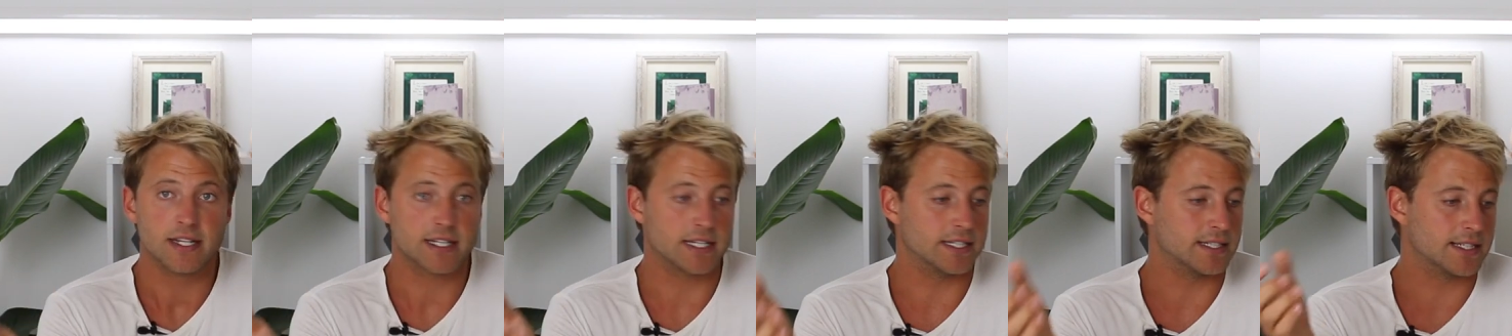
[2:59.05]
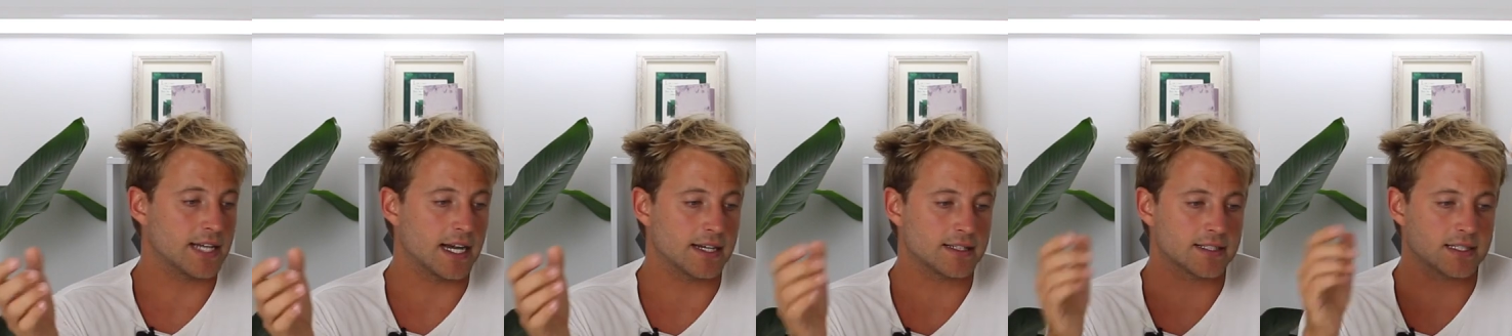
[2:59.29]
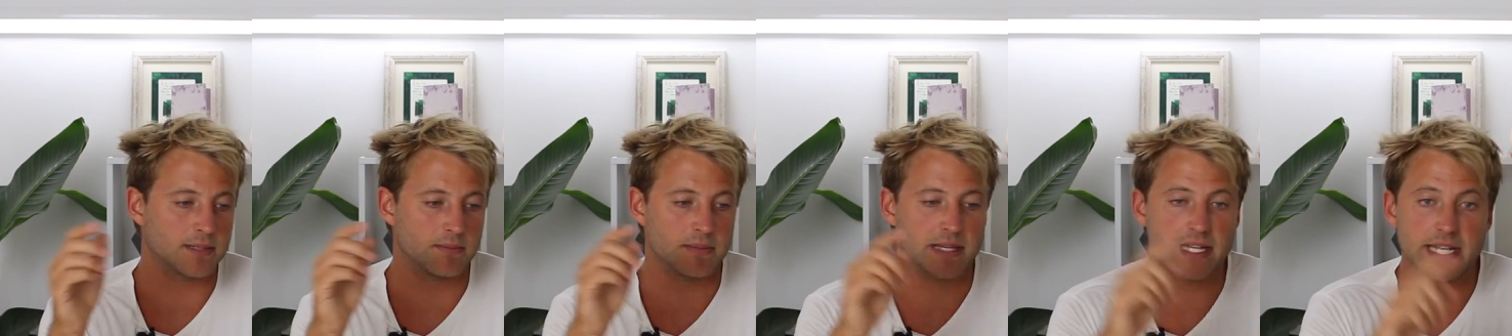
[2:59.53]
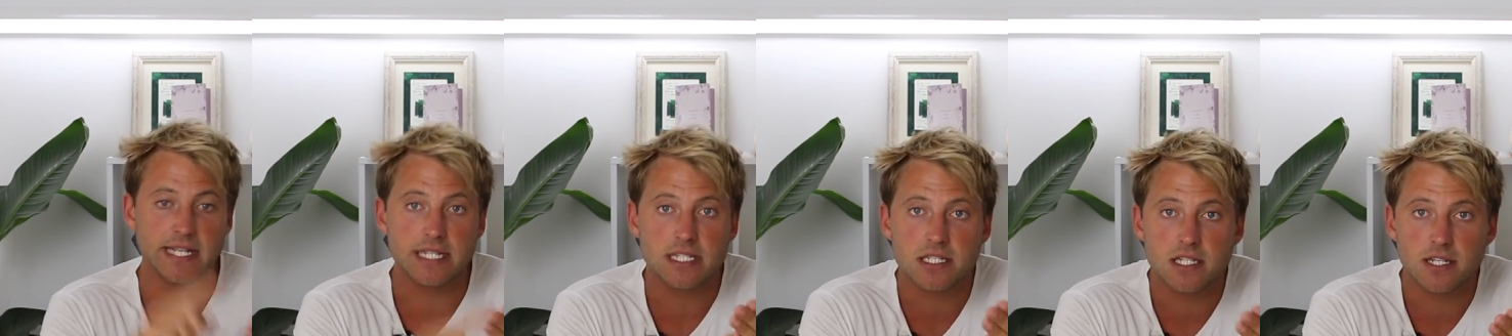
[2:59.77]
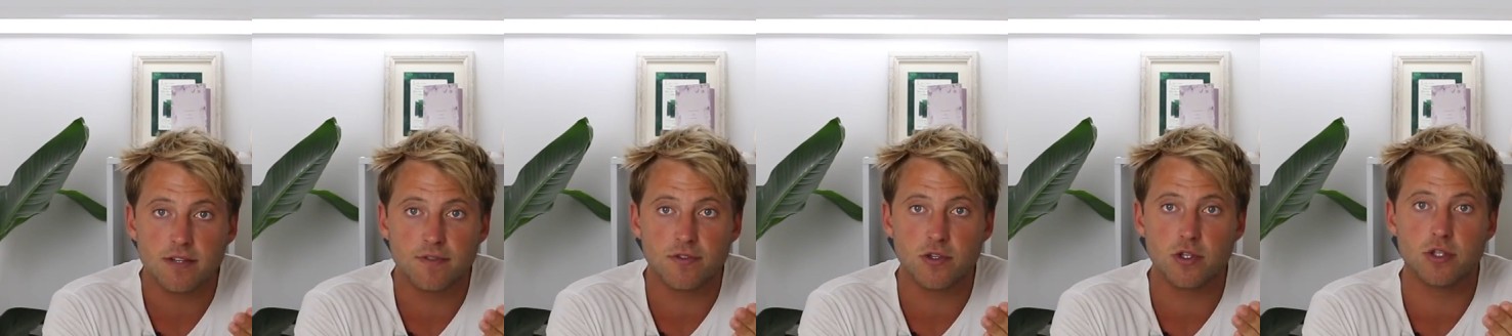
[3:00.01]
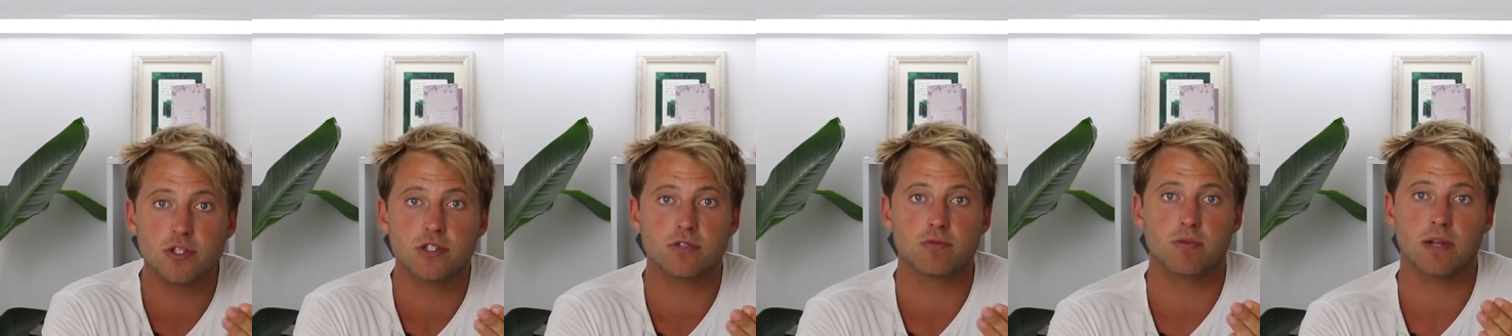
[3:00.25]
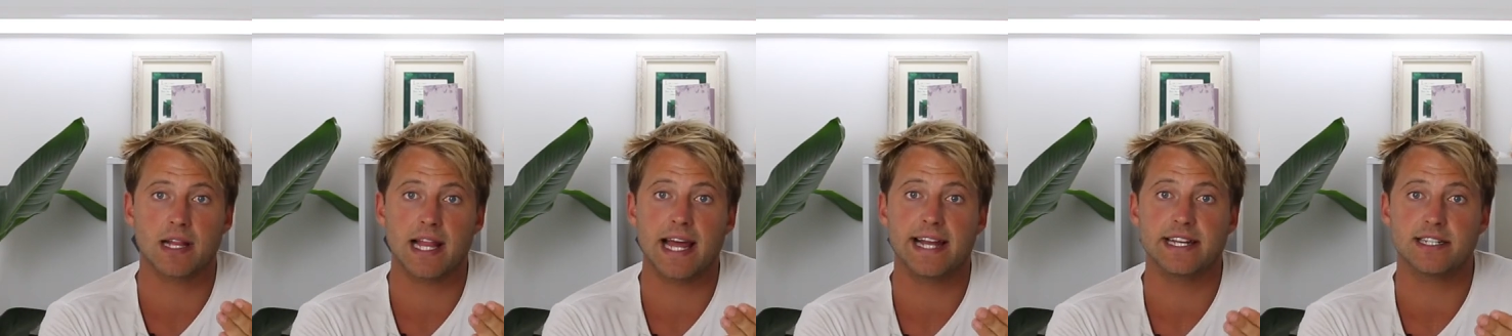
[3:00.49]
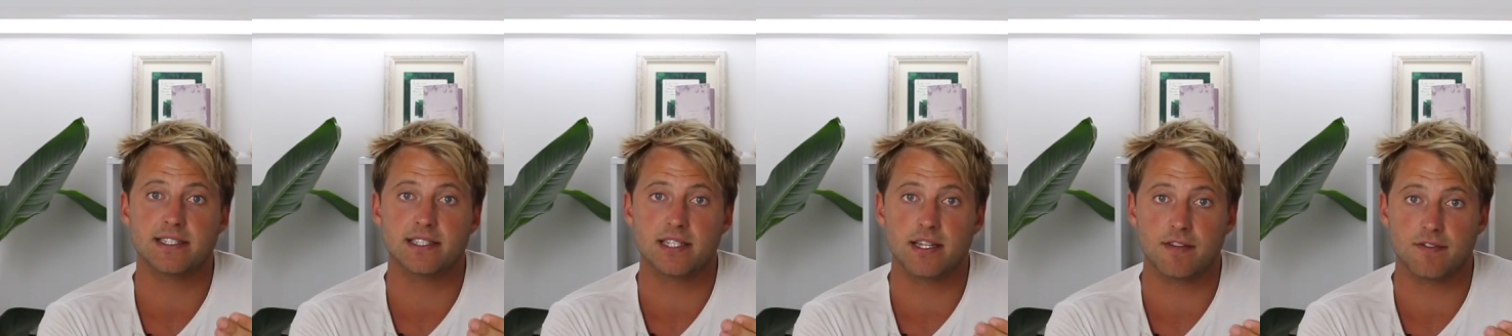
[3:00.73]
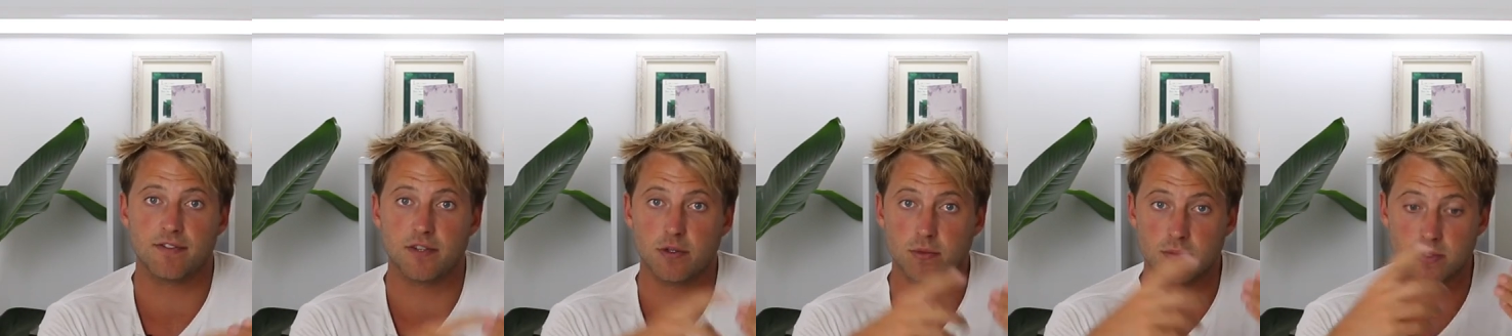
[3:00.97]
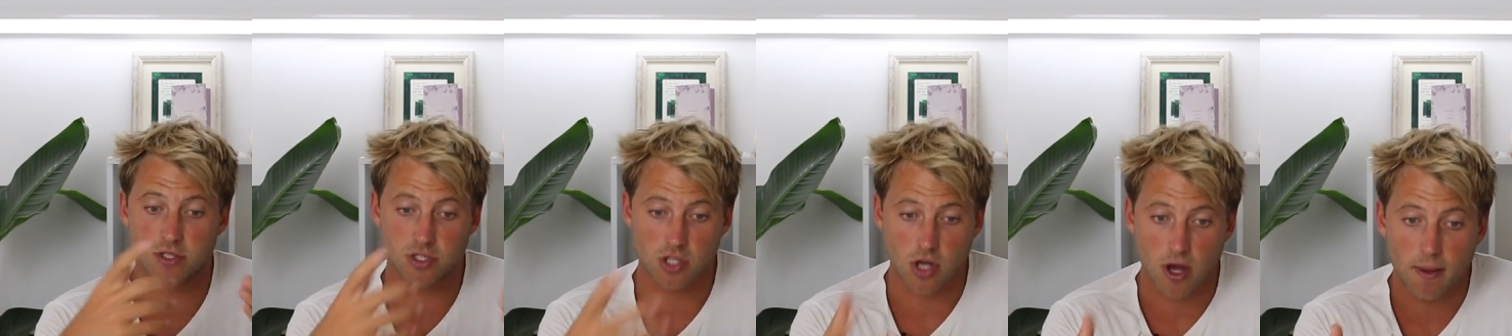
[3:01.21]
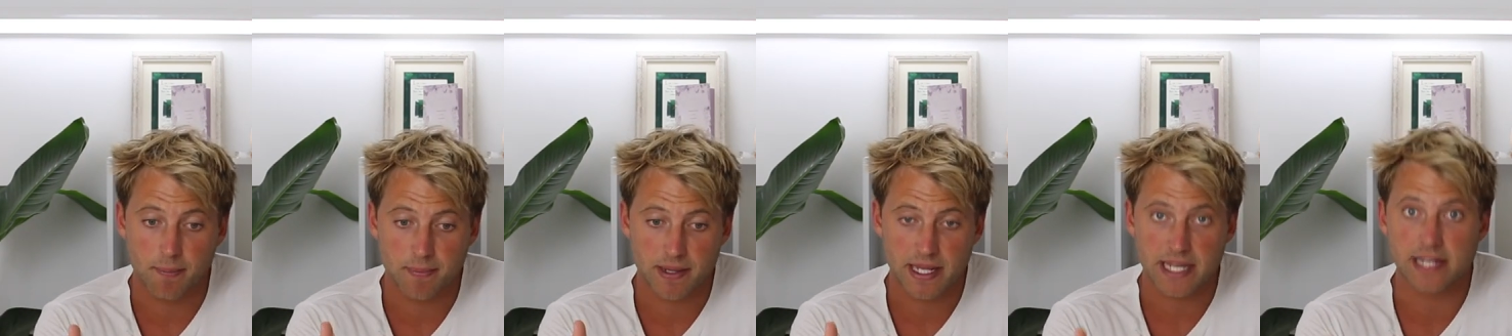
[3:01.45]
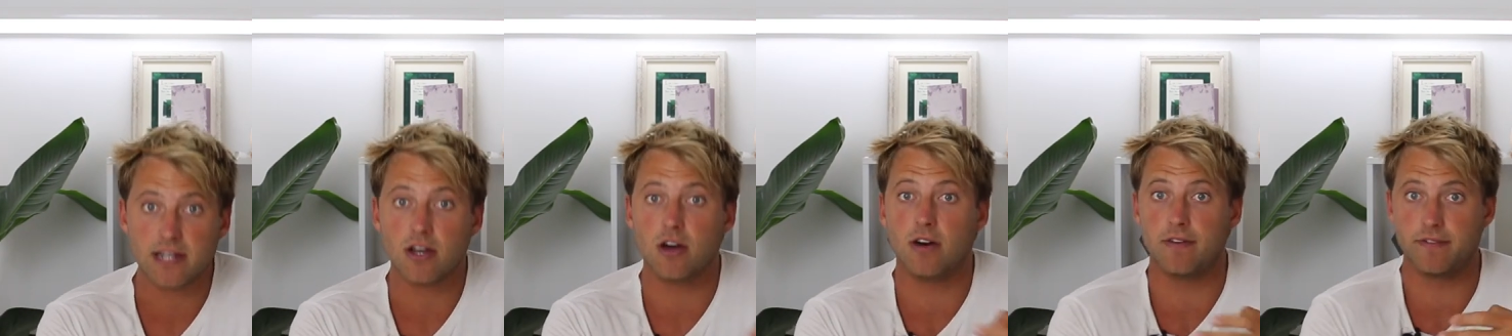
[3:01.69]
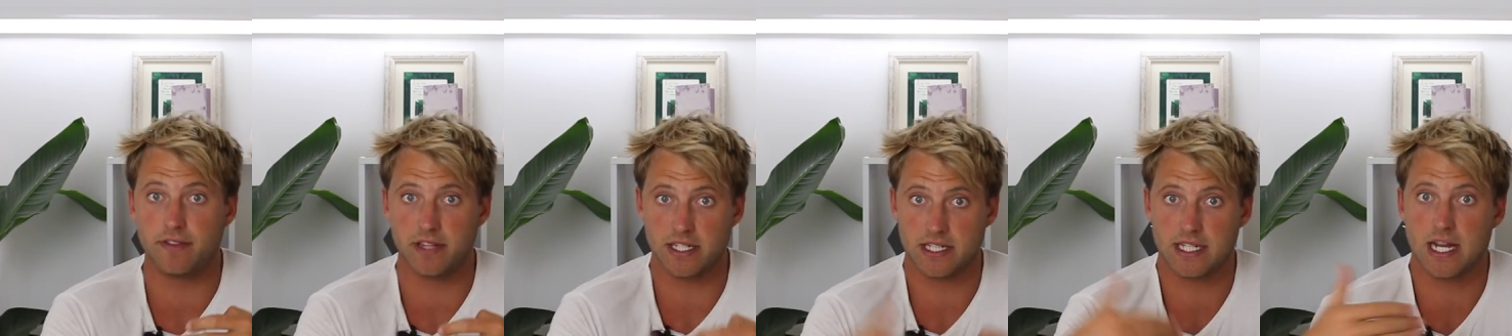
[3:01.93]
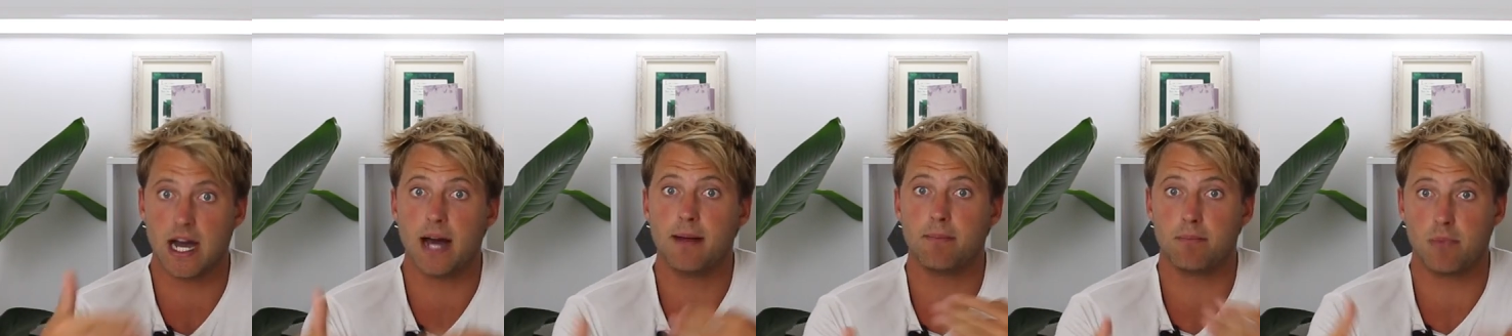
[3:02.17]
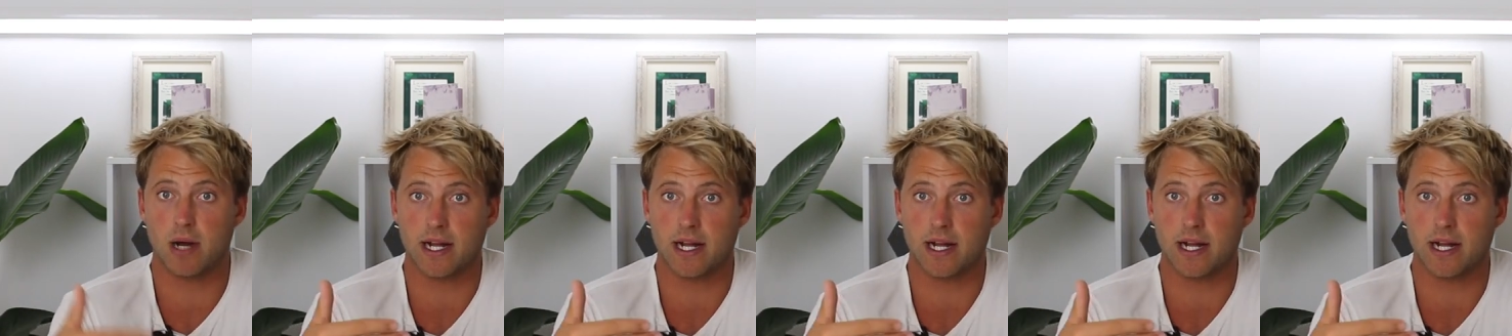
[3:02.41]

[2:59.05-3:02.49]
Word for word: conduct some interviews related to the film's topic of the gut